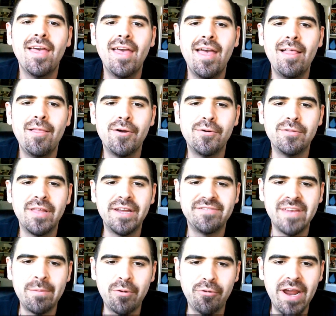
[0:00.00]
Hello,
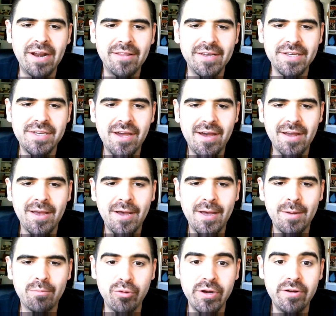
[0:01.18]

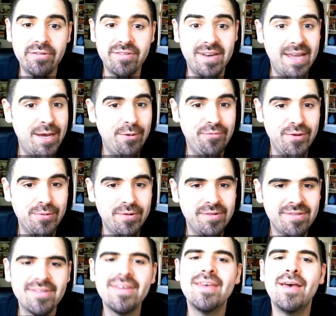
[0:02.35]
LightsaberRattling.com readers and now
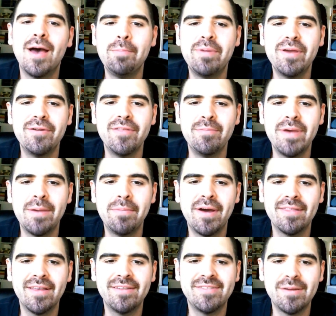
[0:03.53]
viewers. I'm Peter, the man
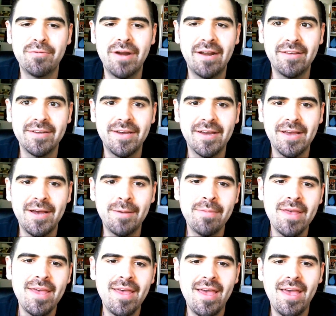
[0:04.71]
behind LightsaberRattling.com,
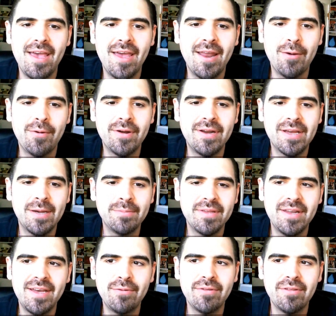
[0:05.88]
and I wanted to come
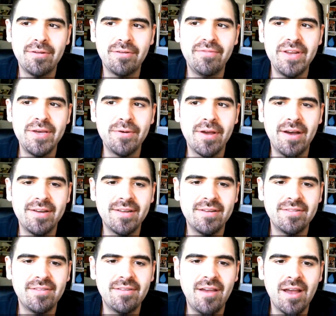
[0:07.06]
today with a little video content
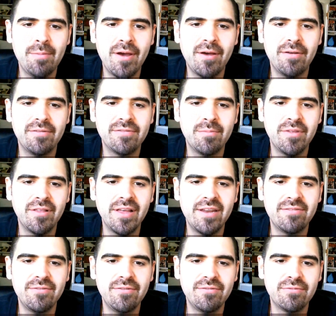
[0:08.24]
just to talk about some of the
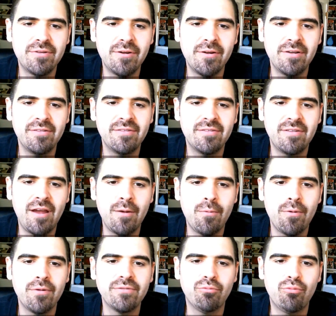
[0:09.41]
latest news regarding Star
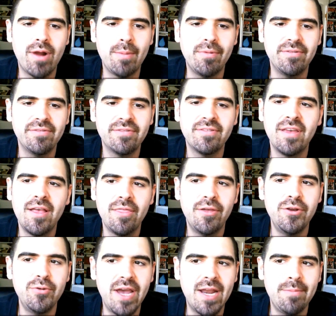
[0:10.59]
Wars Rebels, the
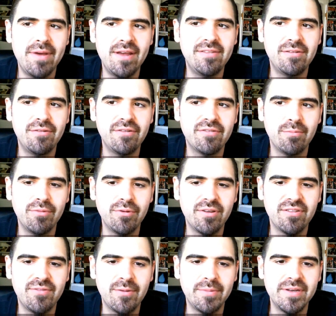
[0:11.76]
new animated series from
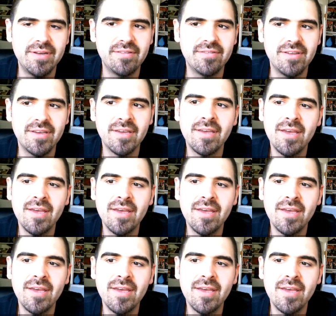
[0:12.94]
Lucasfilm and Disney.